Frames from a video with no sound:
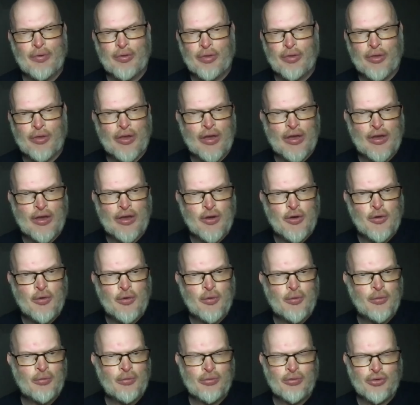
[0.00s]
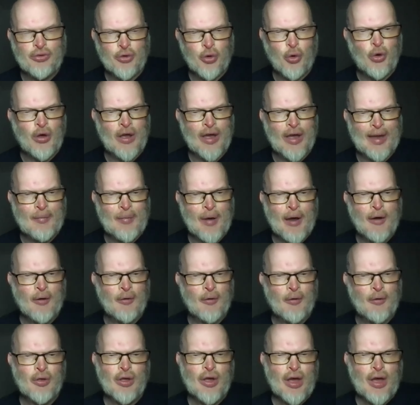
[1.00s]
the EU talking
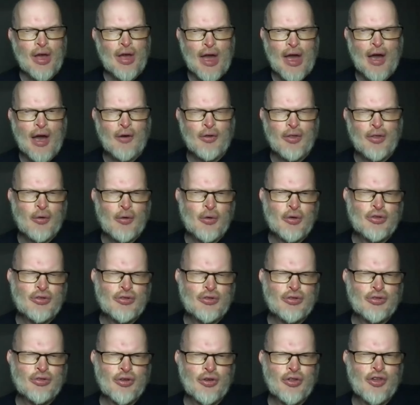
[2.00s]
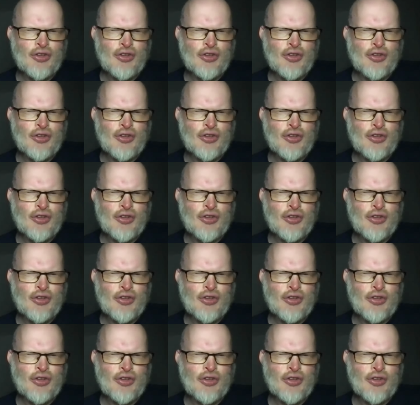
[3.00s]
about how they would do